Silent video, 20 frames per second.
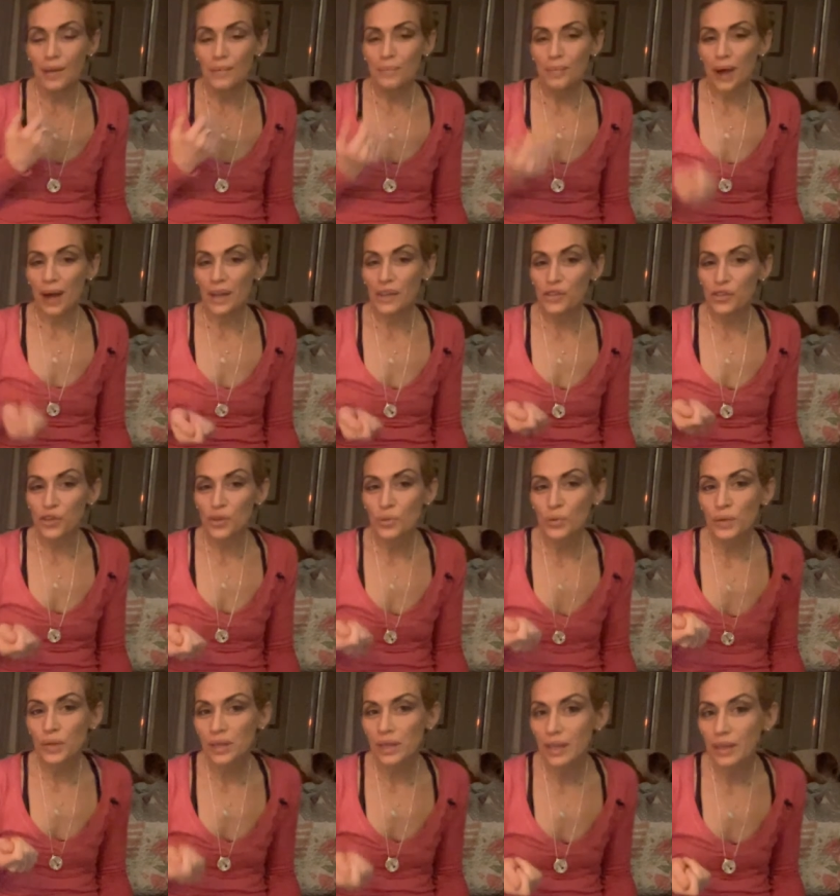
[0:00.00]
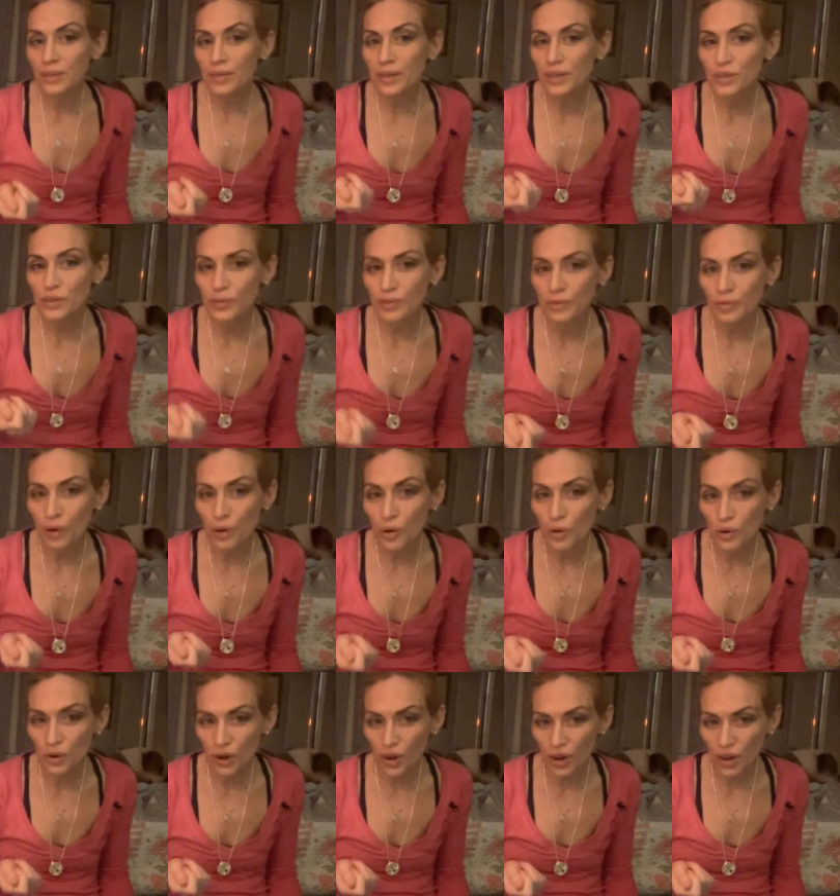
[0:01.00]
Patrick would leave his
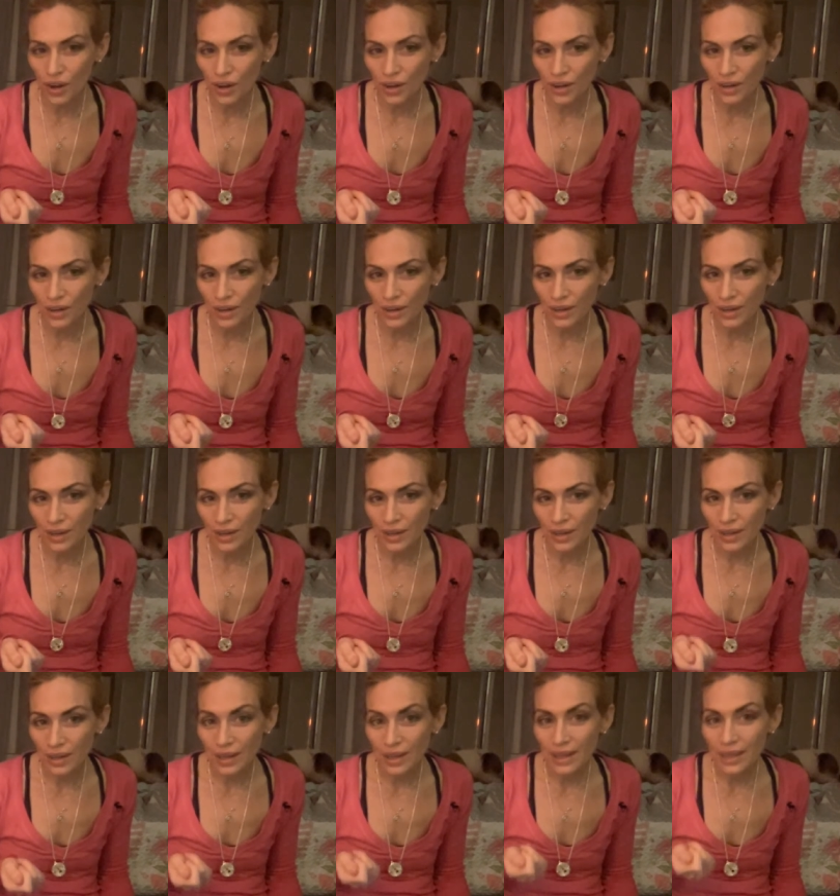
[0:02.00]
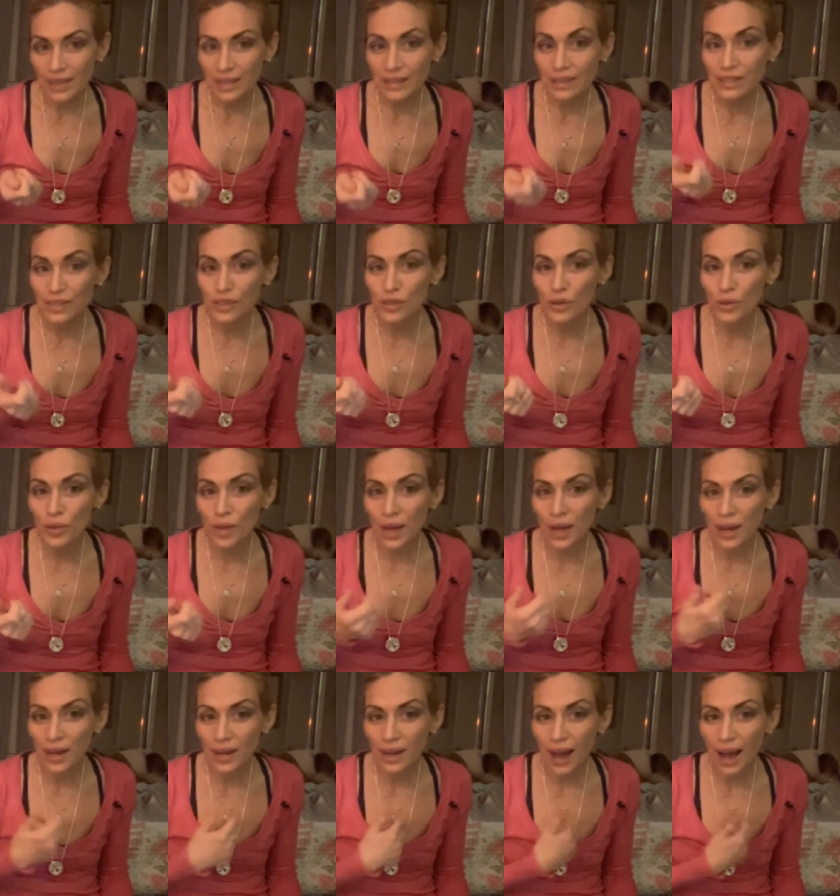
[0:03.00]
phone on so
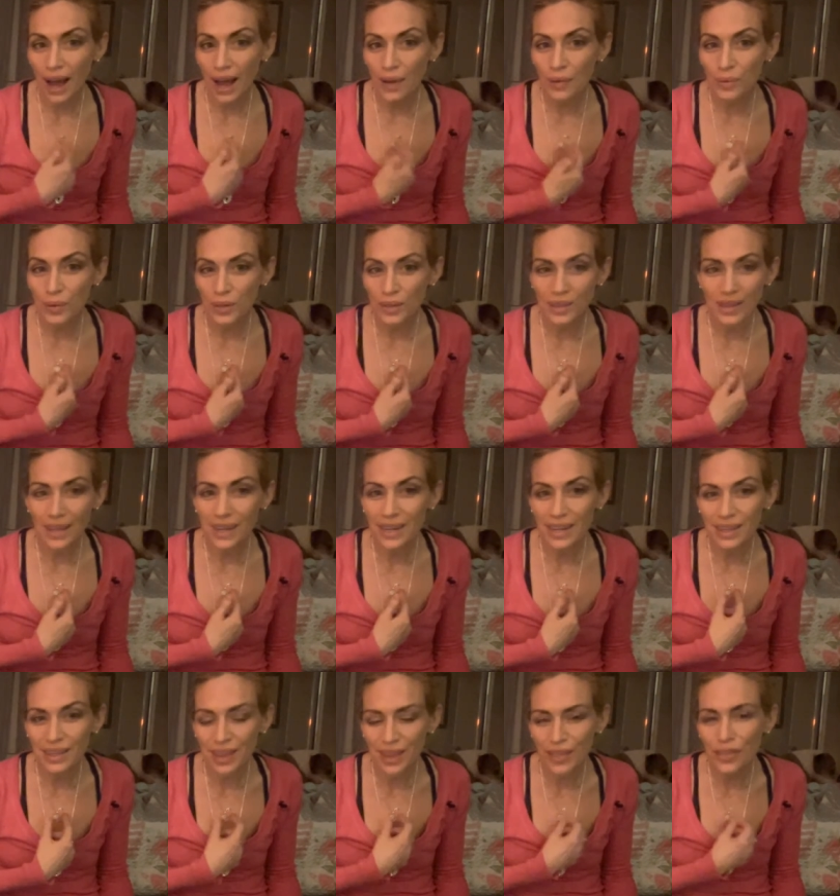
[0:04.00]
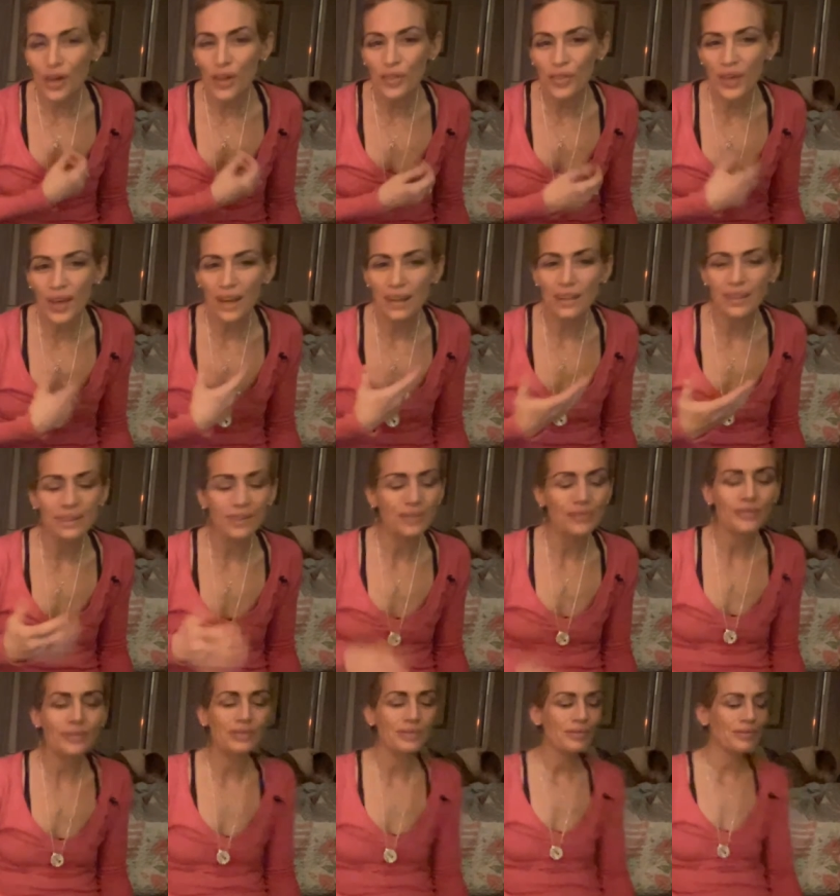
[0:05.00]
that they thought that
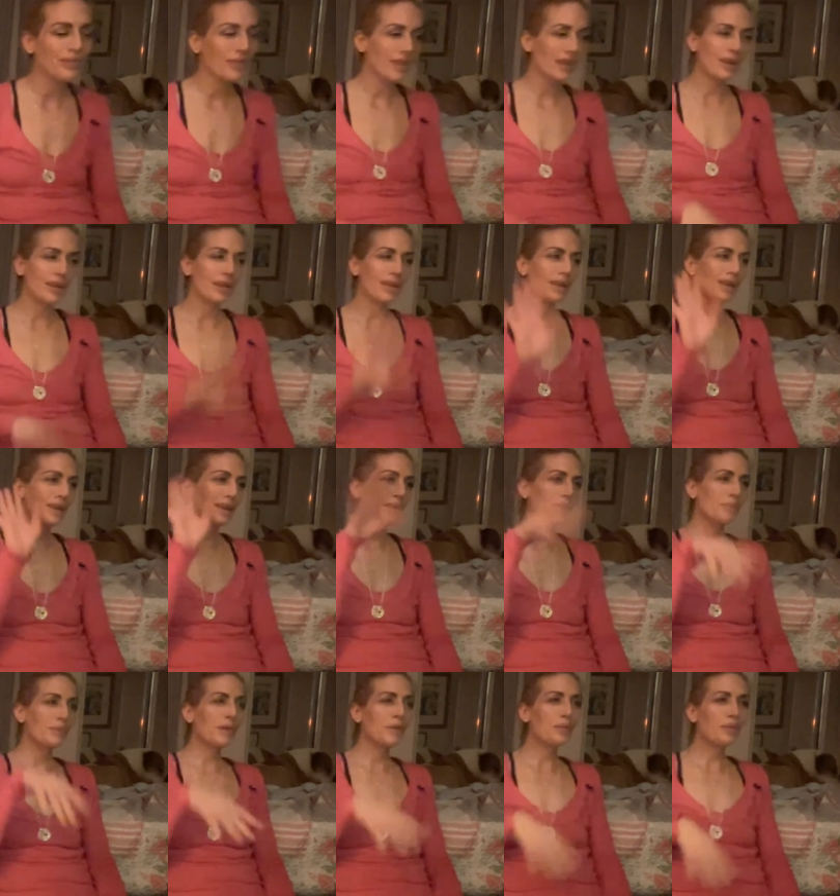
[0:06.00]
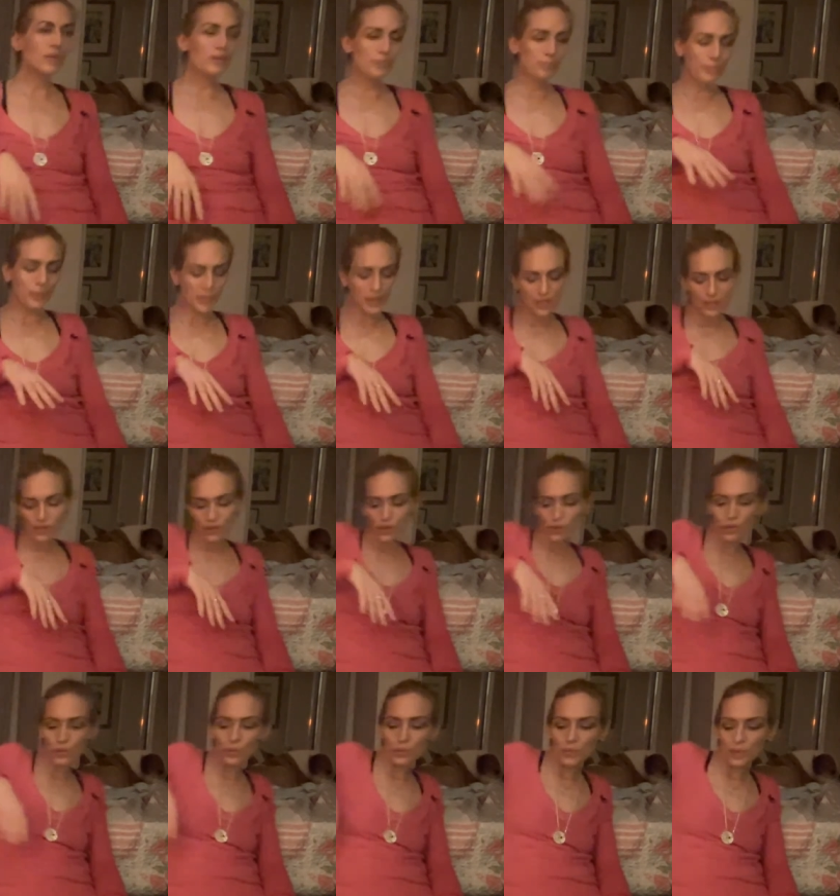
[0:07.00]
people be
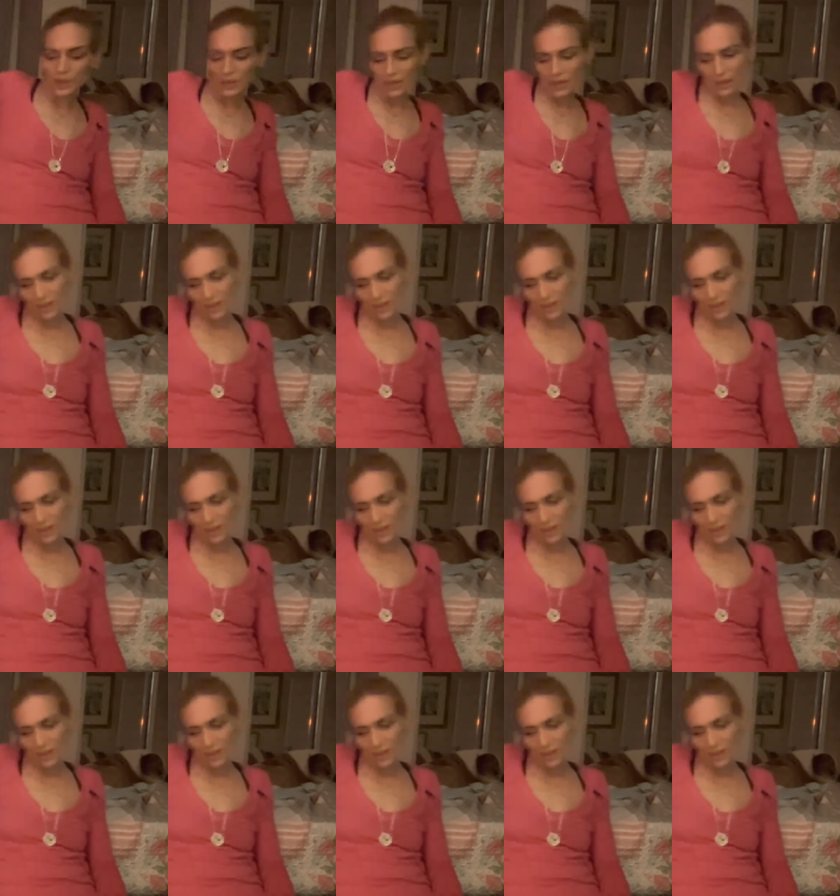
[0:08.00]
stupid.